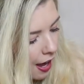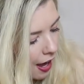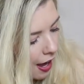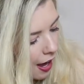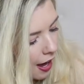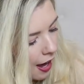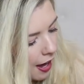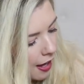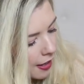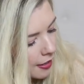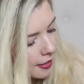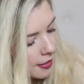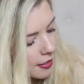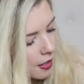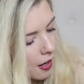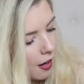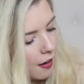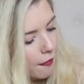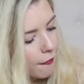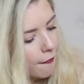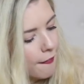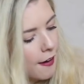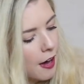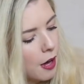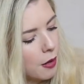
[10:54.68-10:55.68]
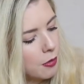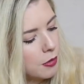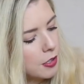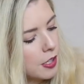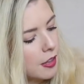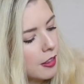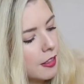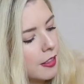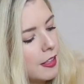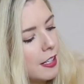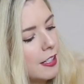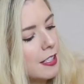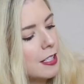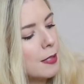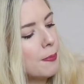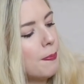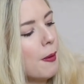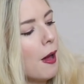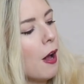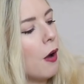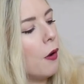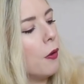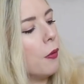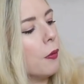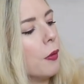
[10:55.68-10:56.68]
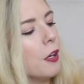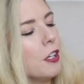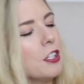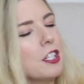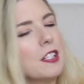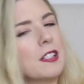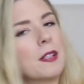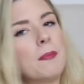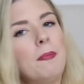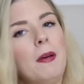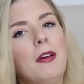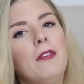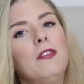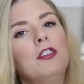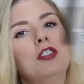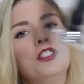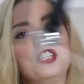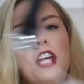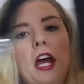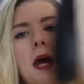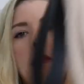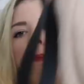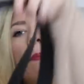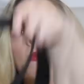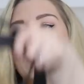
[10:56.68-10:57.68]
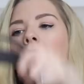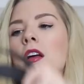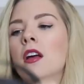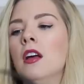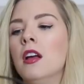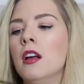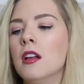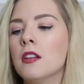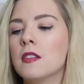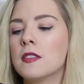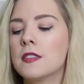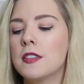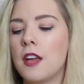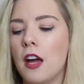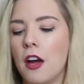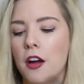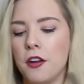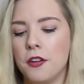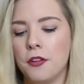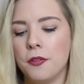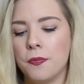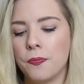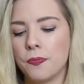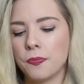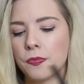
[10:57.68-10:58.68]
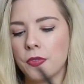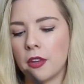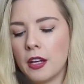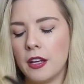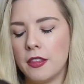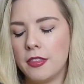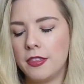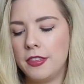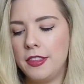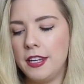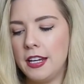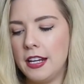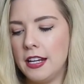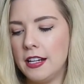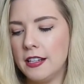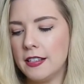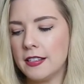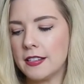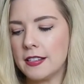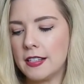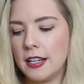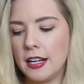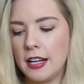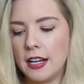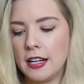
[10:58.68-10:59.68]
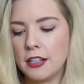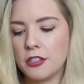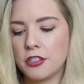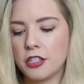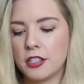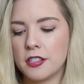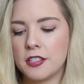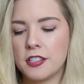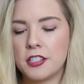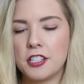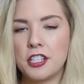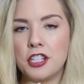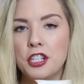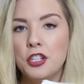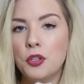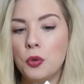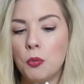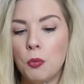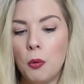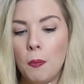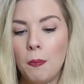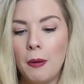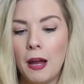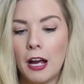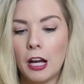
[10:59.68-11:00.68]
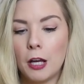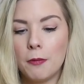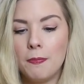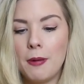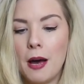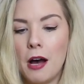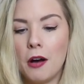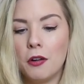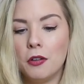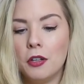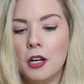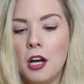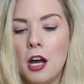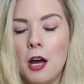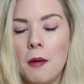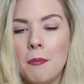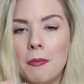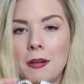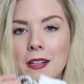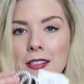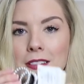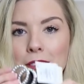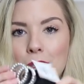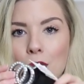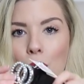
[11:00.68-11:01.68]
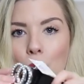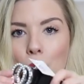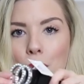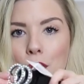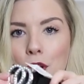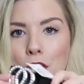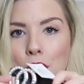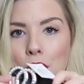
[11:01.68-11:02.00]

And I found this belt, which is a bit of a gem. So this is just your normal black belt, but it's got the